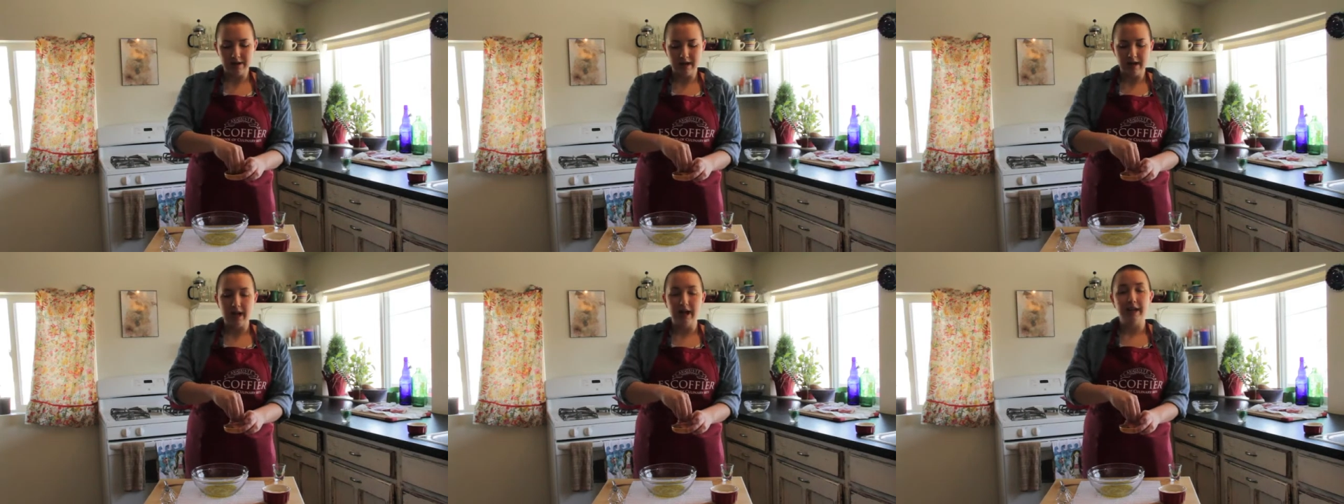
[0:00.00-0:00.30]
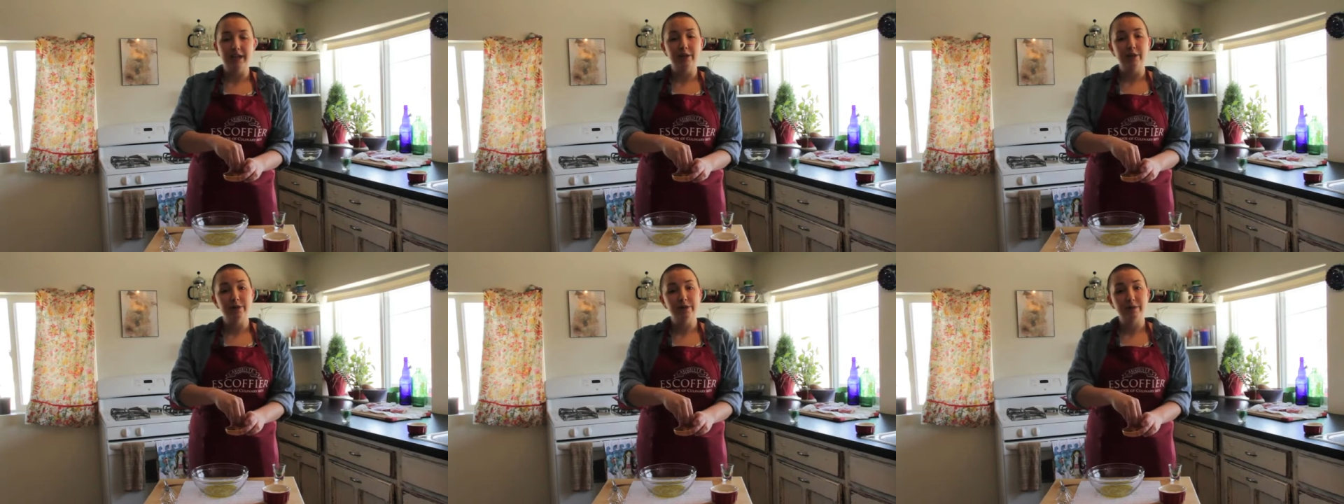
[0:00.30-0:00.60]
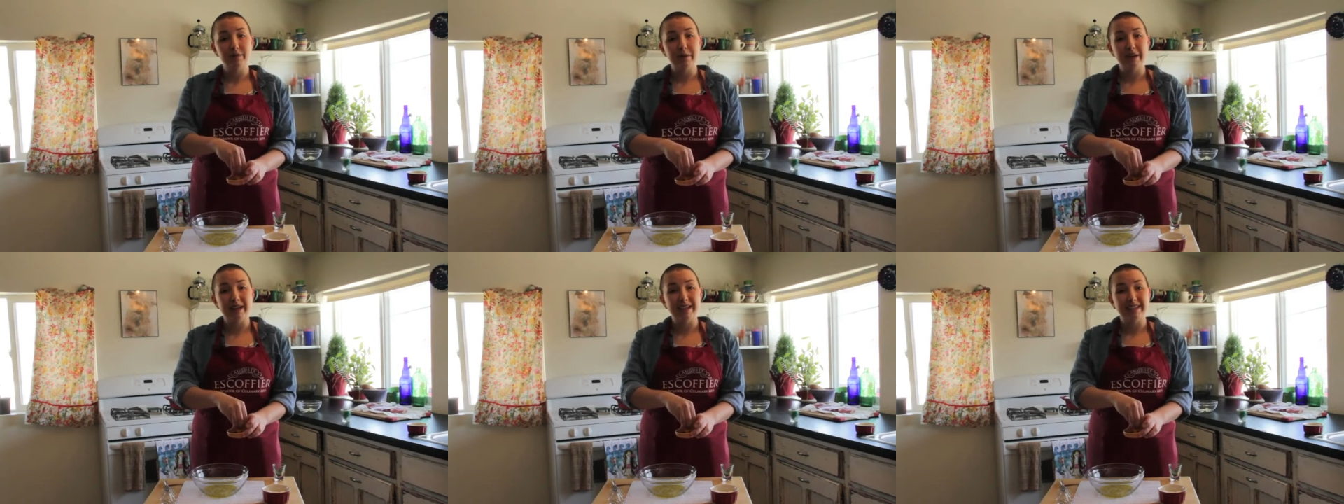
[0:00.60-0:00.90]
I use
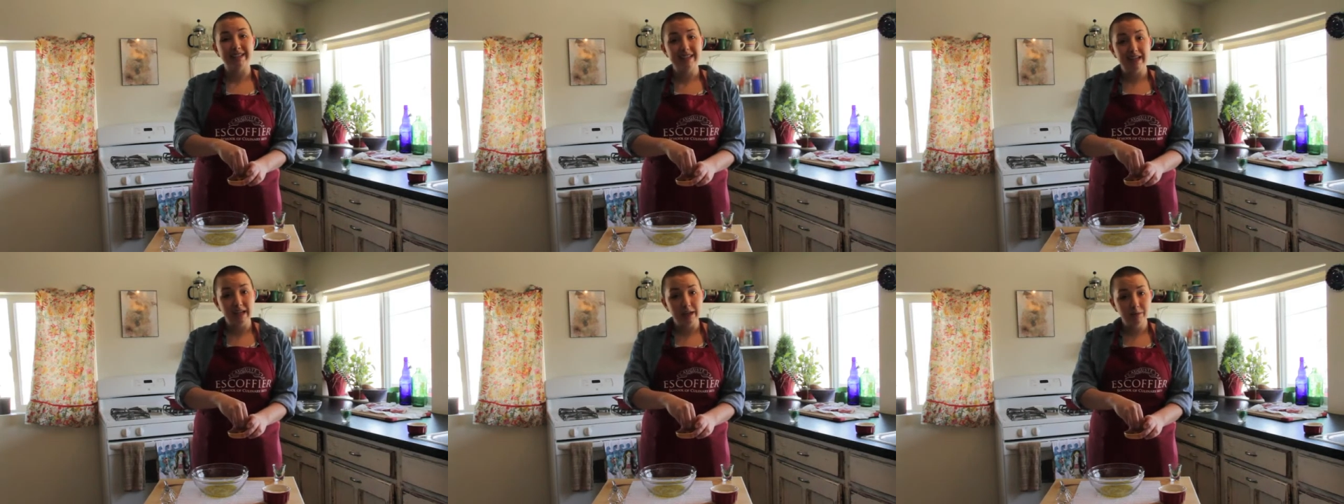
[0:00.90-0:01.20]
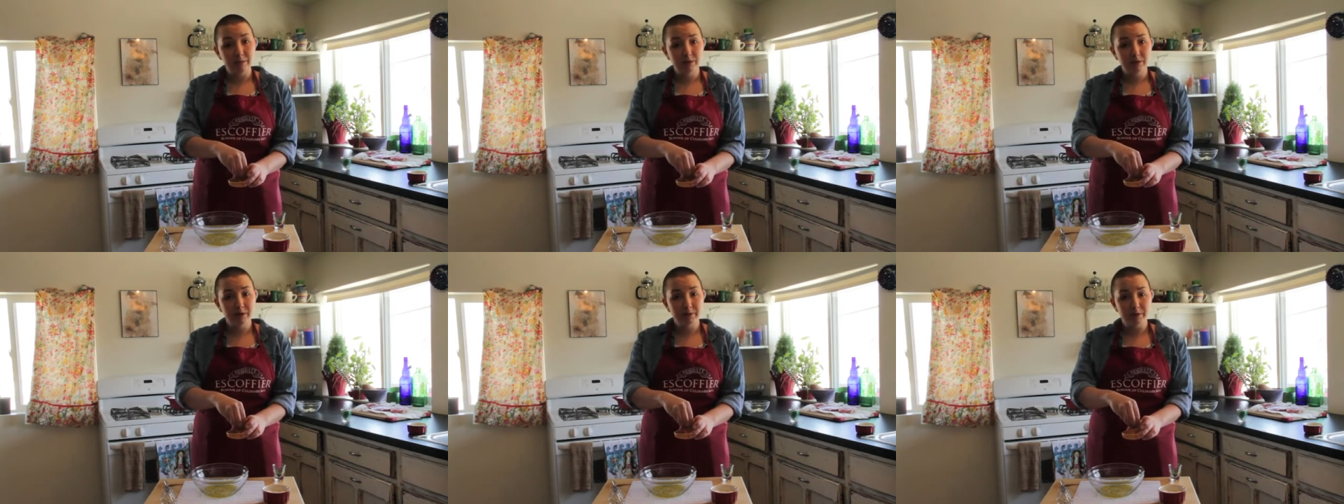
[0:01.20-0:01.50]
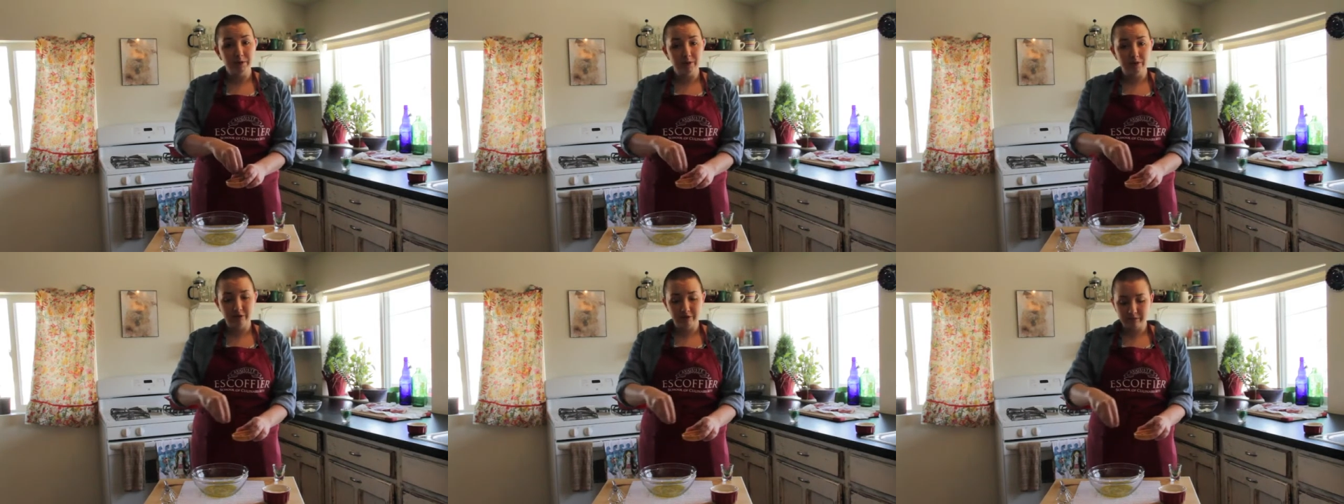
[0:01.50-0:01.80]
about 1
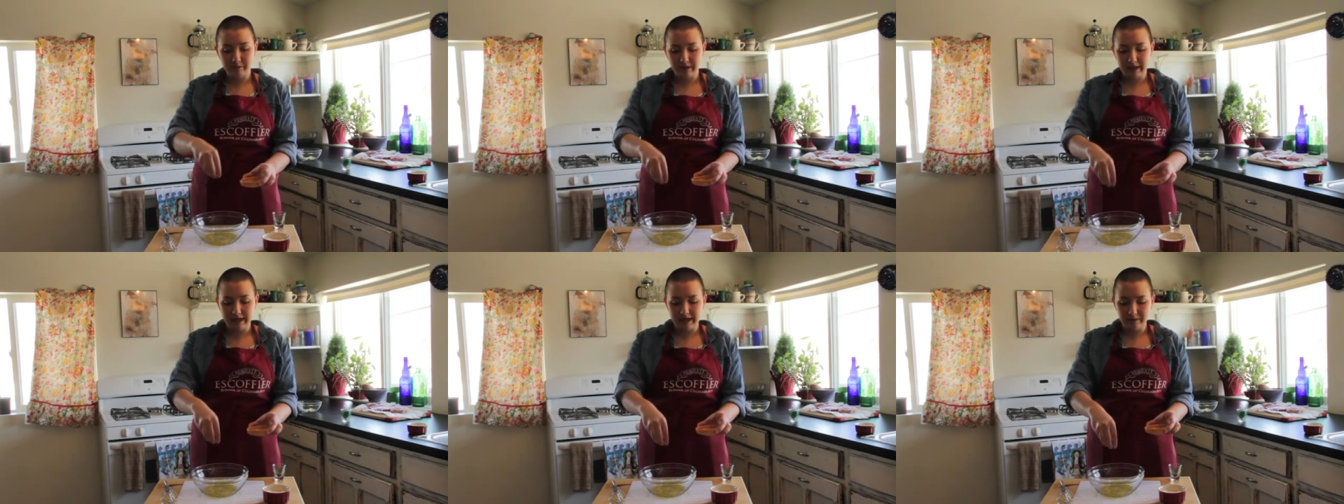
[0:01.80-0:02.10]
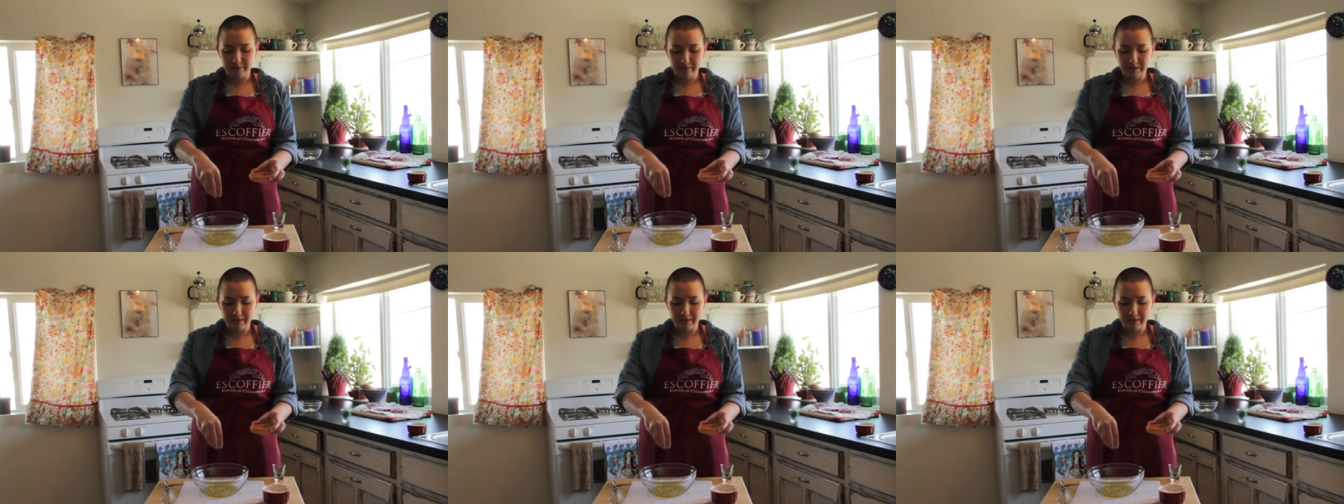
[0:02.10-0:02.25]
tablespoon of black